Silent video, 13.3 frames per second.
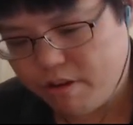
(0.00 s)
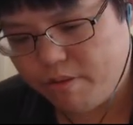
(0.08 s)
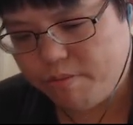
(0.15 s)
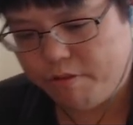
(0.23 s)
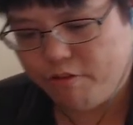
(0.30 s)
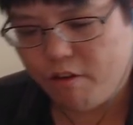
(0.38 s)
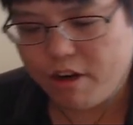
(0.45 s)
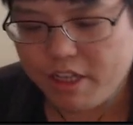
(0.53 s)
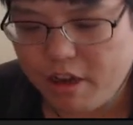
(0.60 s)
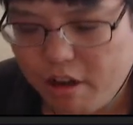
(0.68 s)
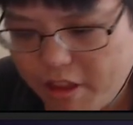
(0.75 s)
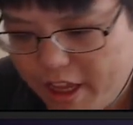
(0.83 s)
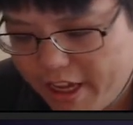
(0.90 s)
before I did
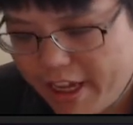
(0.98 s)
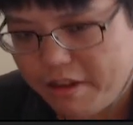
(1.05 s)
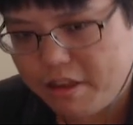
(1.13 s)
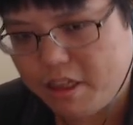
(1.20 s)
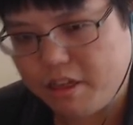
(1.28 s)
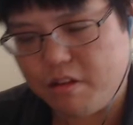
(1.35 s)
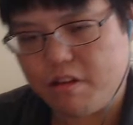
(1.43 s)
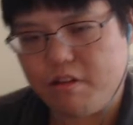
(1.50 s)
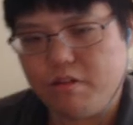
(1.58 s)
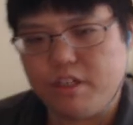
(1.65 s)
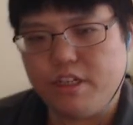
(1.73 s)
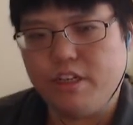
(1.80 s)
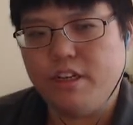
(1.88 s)
all of that, I came to the
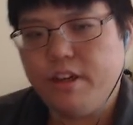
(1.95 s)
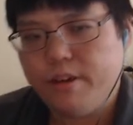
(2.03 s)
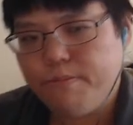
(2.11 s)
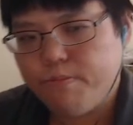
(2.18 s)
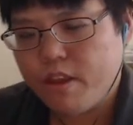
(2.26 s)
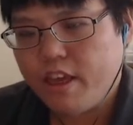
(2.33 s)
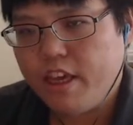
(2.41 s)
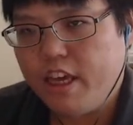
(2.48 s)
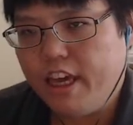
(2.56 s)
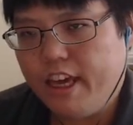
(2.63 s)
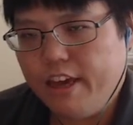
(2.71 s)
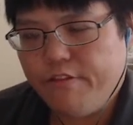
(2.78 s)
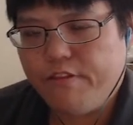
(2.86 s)
conclusion,
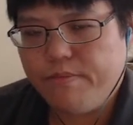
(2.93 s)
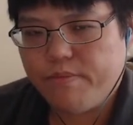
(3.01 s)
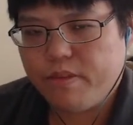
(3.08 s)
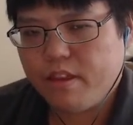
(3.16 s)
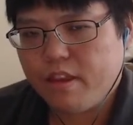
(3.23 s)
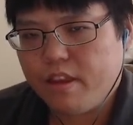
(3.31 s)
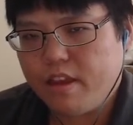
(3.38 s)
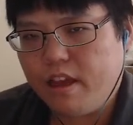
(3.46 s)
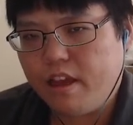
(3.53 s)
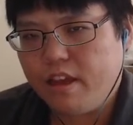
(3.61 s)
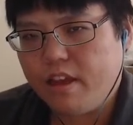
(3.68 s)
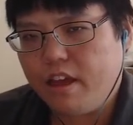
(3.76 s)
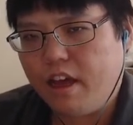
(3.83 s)
if
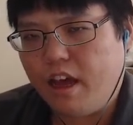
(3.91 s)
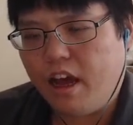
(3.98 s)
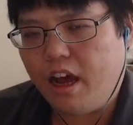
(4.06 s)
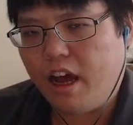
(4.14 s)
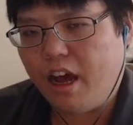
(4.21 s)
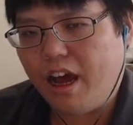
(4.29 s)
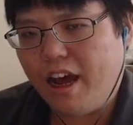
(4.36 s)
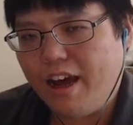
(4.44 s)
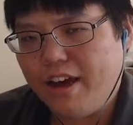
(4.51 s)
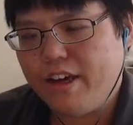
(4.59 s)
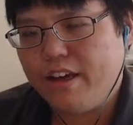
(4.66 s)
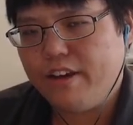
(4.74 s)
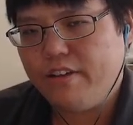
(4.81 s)

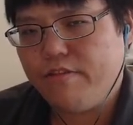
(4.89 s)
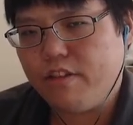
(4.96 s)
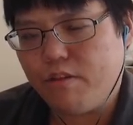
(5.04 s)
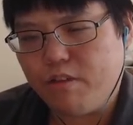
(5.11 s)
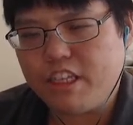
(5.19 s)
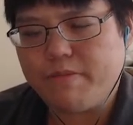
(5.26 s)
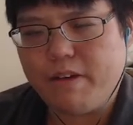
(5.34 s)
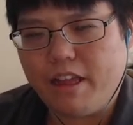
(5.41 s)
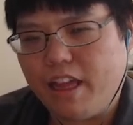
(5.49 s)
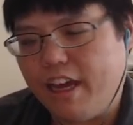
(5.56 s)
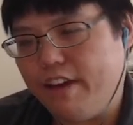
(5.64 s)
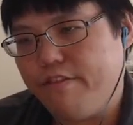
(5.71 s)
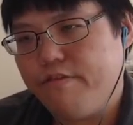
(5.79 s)
I, for the rest of my
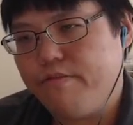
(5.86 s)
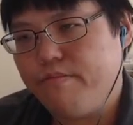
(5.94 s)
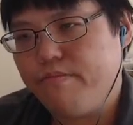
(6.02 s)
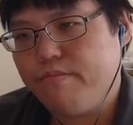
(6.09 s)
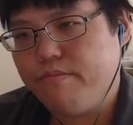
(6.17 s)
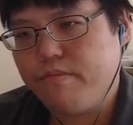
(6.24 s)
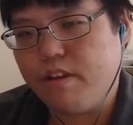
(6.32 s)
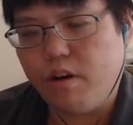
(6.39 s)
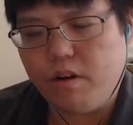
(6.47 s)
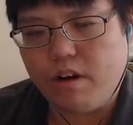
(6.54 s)
life, don't